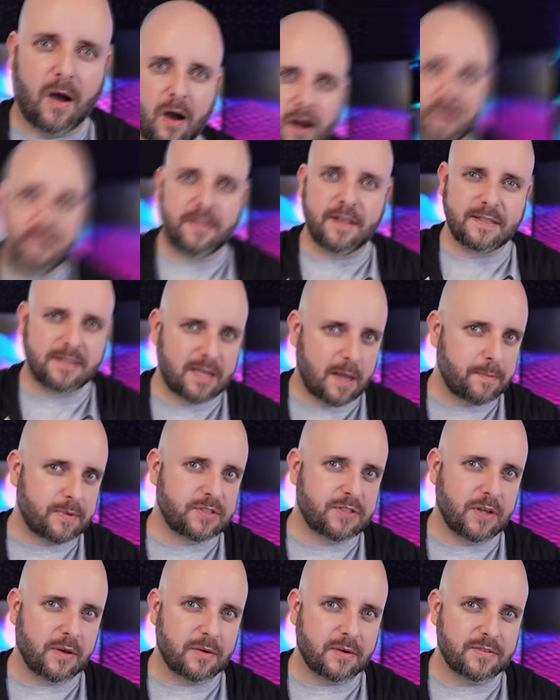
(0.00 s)
On this
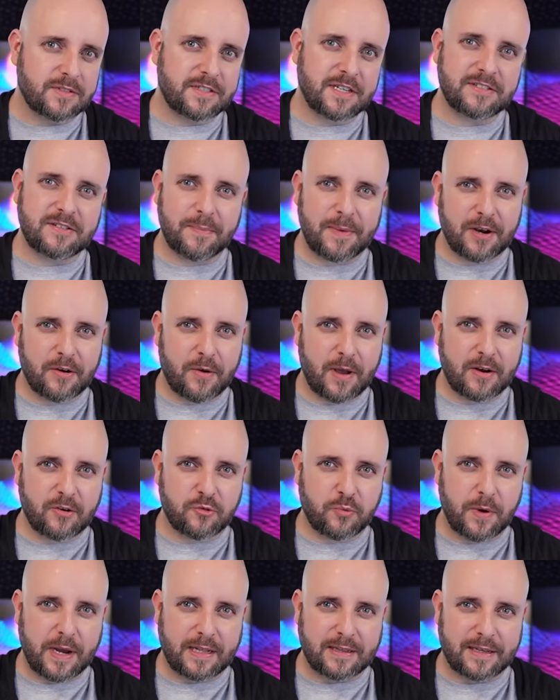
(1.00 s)
episode of System
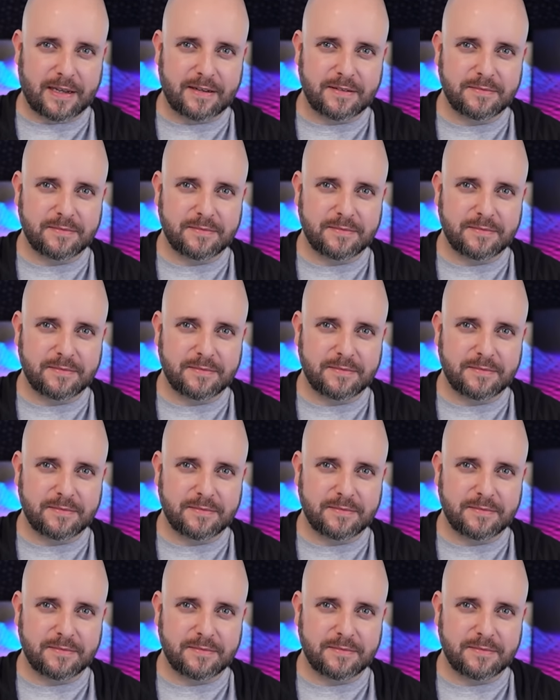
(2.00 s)
Integrators Weekly,